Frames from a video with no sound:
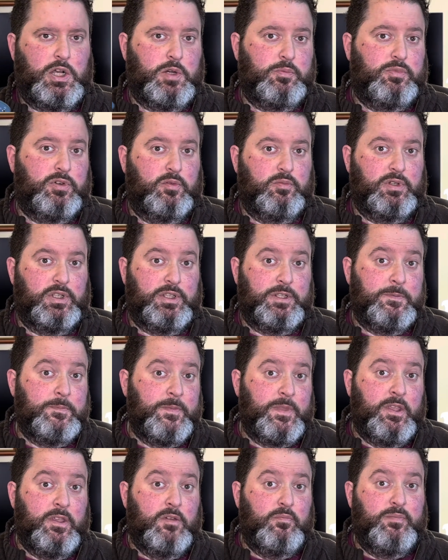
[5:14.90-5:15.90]
probably
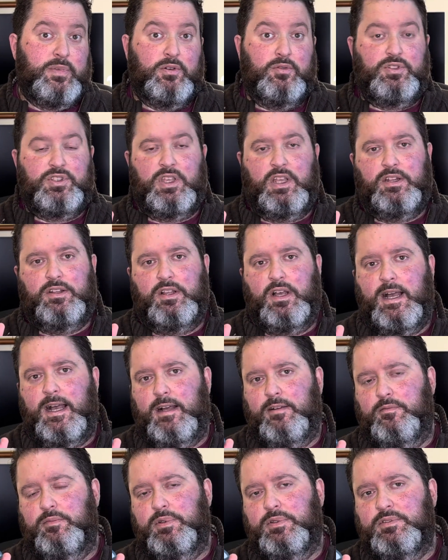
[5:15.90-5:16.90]
built-in
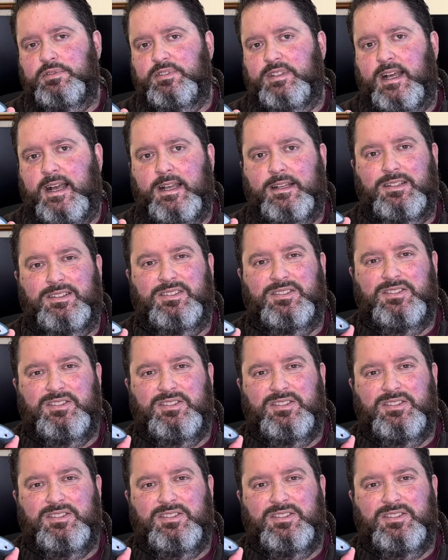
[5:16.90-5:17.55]
amp DAC